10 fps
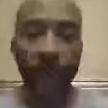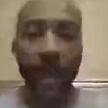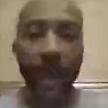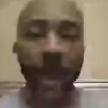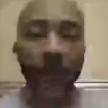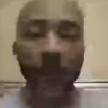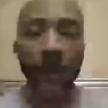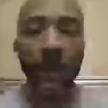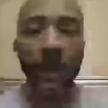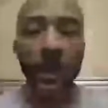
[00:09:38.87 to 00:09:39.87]
I
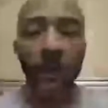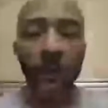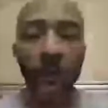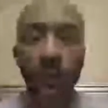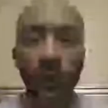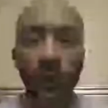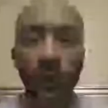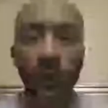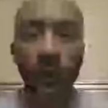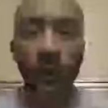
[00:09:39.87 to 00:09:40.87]
really need you to
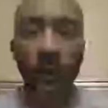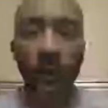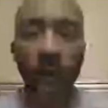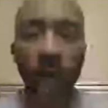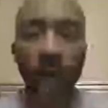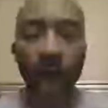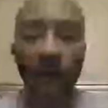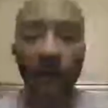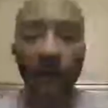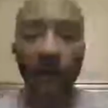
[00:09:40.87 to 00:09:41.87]

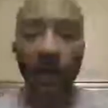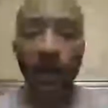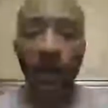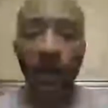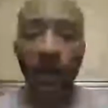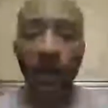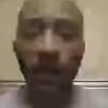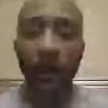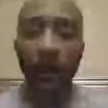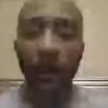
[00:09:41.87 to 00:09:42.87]
focus on
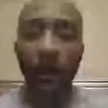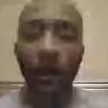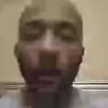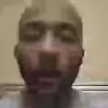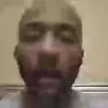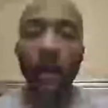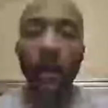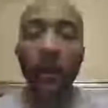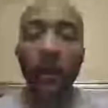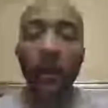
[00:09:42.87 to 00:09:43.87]

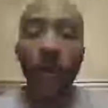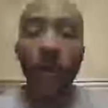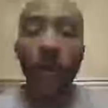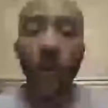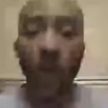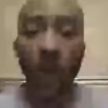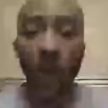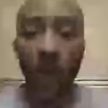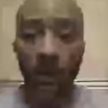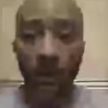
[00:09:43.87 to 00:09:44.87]
what you want.